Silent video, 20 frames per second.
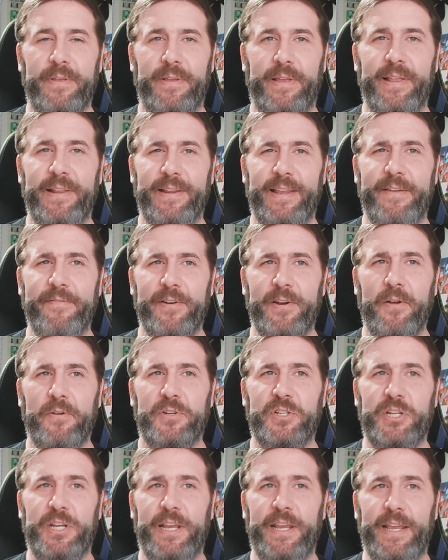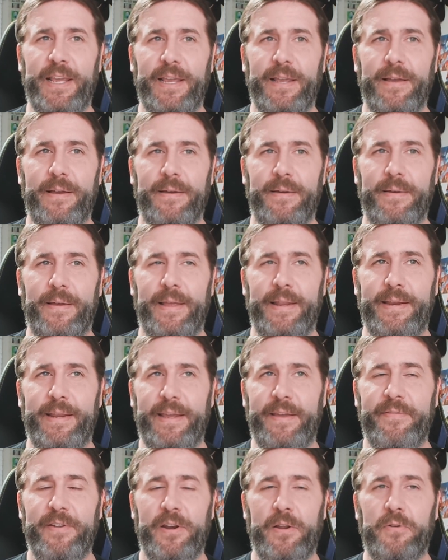and even though she
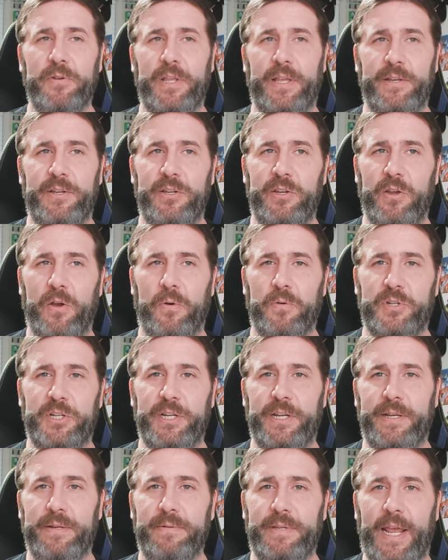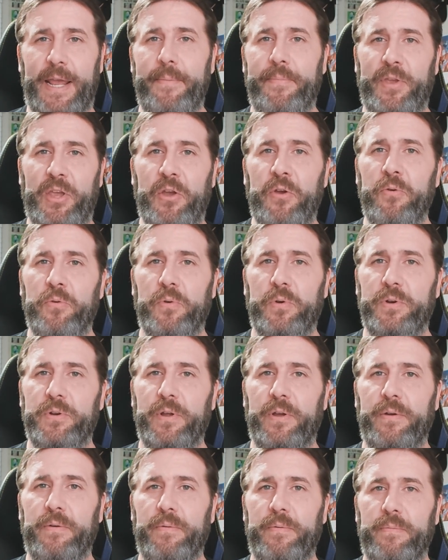debuted
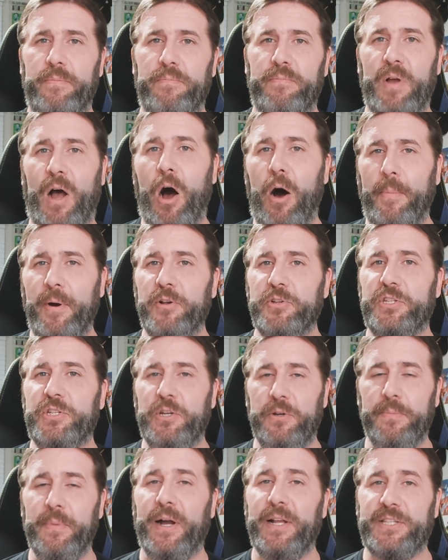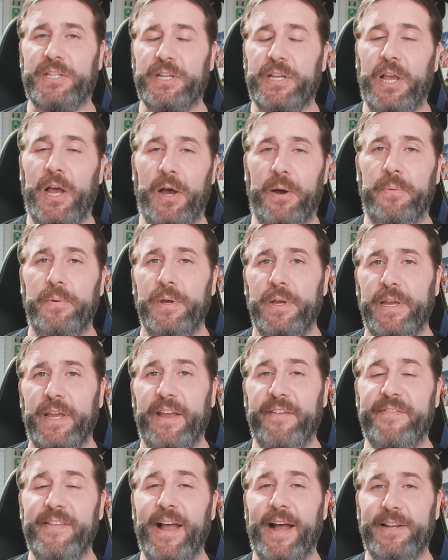almost 2 months ago,
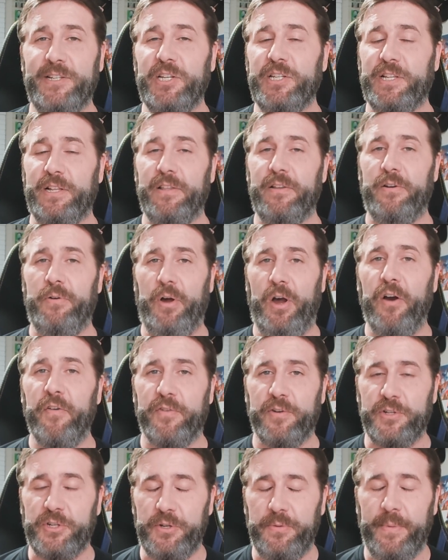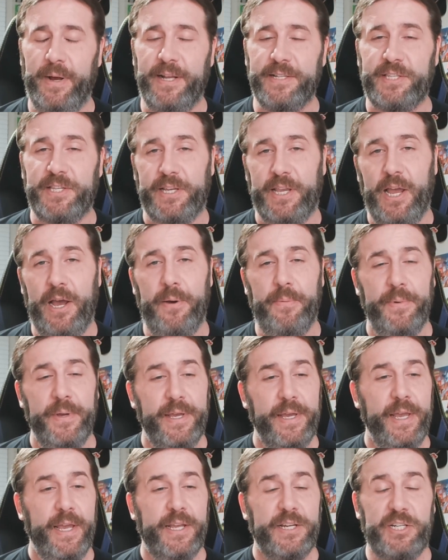if not just a little over 2 months ago,
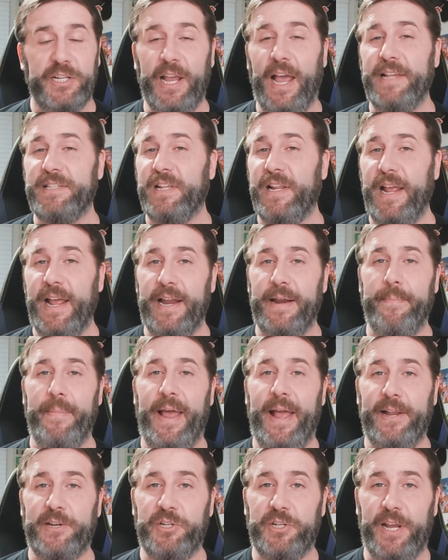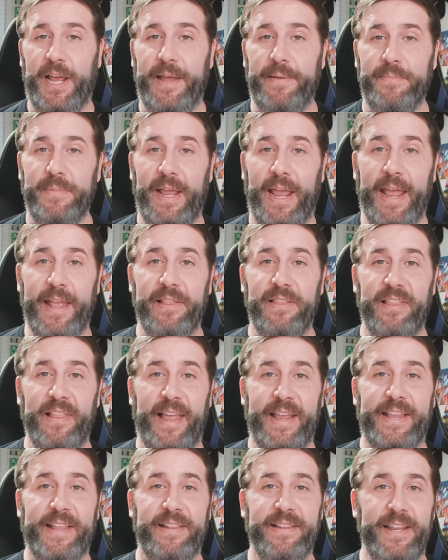she hasn't had a match yet. And
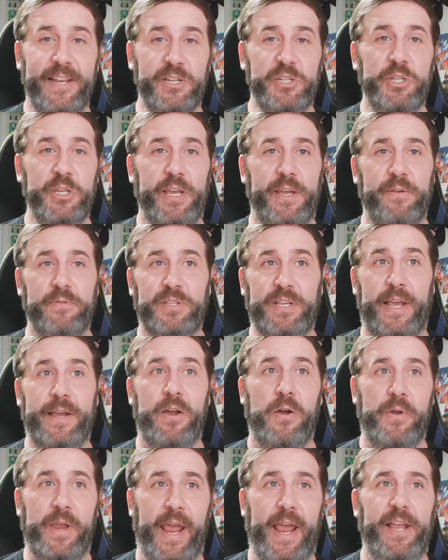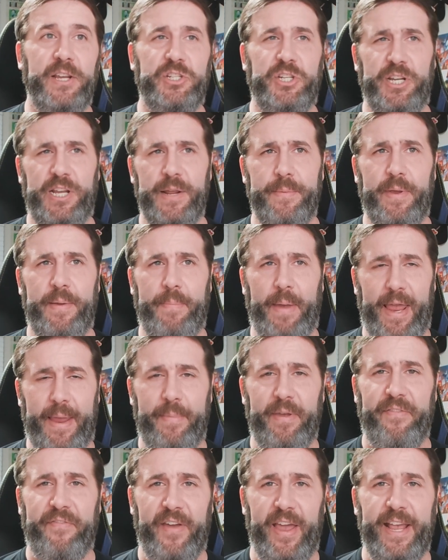like initially it was like, okay, is she going to be
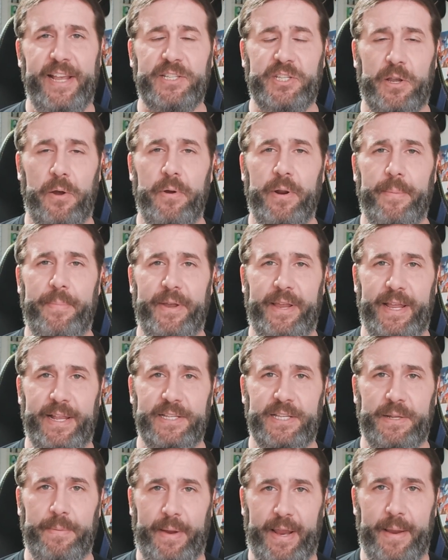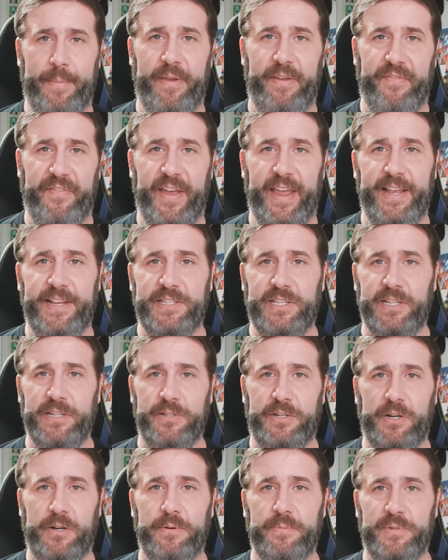babyface going up against the babyface in
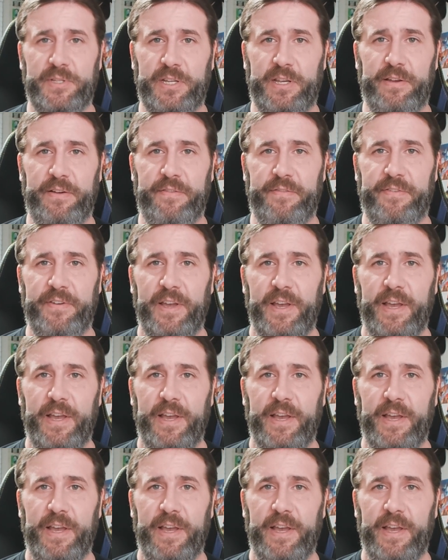terms of,